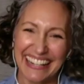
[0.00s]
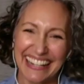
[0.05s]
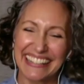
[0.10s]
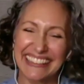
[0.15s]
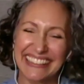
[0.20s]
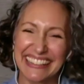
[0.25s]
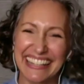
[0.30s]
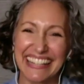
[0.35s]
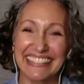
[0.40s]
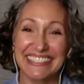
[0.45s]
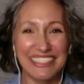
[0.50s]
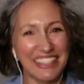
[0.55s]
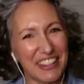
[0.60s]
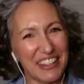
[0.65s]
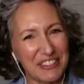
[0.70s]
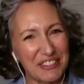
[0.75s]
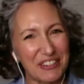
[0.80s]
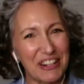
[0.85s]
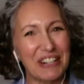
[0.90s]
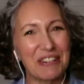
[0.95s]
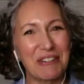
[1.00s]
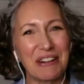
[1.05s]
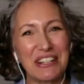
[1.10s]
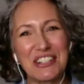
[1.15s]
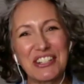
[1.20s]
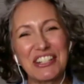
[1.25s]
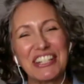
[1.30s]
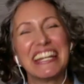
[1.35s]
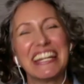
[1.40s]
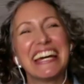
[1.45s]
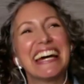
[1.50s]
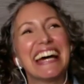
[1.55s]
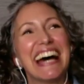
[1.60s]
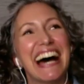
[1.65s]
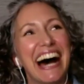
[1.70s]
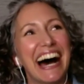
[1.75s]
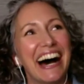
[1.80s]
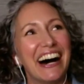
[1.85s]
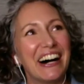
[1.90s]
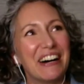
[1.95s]
That's another great question.
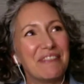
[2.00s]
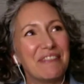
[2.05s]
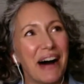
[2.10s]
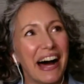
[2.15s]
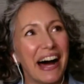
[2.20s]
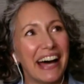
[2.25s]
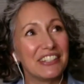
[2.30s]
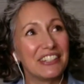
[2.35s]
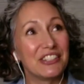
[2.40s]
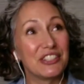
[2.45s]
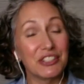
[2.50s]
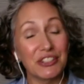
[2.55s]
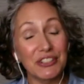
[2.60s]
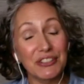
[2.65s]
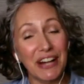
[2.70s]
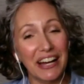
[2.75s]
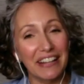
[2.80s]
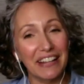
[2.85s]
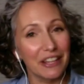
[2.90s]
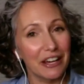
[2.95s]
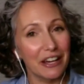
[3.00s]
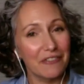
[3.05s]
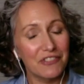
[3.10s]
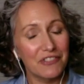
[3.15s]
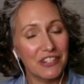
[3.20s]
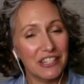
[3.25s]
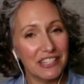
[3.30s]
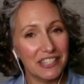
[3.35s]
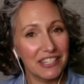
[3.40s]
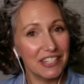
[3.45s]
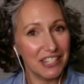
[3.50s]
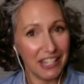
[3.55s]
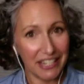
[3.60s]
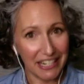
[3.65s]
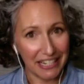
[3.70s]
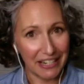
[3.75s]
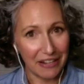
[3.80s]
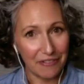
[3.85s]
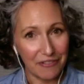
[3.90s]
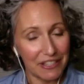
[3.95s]
Um, I do, I loved the study
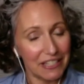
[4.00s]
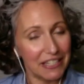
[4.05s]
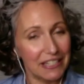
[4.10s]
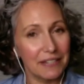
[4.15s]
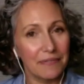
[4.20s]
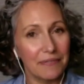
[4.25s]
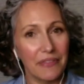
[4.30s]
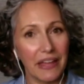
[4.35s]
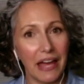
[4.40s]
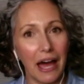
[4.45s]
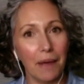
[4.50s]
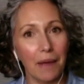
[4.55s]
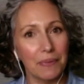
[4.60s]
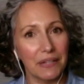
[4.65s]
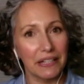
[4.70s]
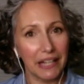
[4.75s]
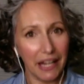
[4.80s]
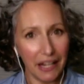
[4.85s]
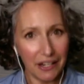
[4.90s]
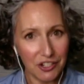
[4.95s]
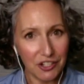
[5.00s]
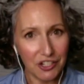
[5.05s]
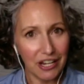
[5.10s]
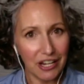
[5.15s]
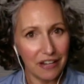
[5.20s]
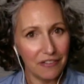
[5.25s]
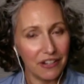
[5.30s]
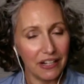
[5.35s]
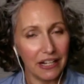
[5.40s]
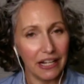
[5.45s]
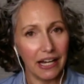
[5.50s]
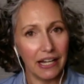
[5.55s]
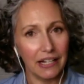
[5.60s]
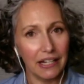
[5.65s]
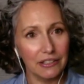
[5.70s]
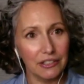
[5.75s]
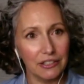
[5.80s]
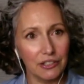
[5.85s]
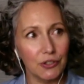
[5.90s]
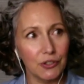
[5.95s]
of it. The application of it got a
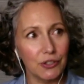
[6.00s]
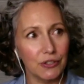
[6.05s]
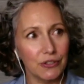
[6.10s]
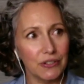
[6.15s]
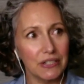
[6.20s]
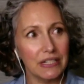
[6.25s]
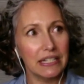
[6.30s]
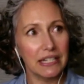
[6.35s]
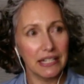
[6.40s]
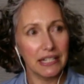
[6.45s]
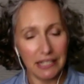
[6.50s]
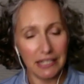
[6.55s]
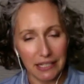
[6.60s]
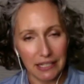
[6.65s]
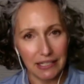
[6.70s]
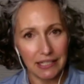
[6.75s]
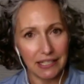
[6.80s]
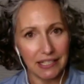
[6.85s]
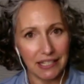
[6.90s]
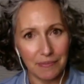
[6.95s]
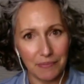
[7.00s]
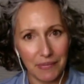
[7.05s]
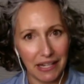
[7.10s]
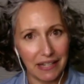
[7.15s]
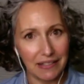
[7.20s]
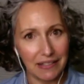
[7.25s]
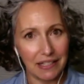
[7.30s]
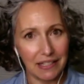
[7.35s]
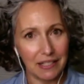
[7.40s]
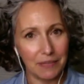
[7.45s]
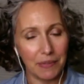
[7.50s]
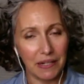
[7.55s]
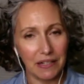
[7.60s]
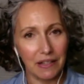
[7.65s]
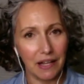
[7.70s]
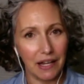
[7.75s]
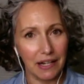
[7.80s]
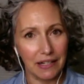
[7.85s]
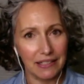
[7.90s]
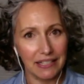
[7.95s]
little tedious some days. Mm-hmm. I spent a
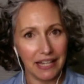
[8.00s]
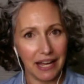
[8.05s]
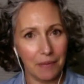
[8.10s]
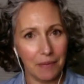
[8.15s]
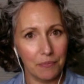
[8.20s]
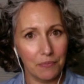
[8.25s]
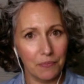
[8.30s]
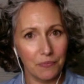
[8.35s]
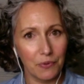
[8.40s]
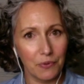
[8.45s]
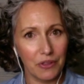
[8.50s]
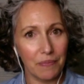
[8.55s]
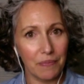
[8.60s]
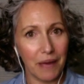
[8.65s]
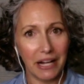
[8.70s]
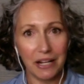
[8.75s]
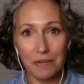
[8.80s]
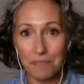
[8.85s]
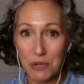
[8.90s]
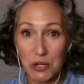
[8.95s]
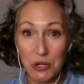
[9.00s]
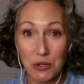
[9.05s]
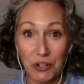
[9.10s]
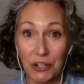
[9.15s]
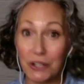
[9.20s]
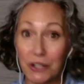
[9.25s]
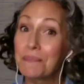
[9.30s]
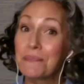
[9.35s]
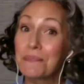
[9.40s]
lot of time with my computer.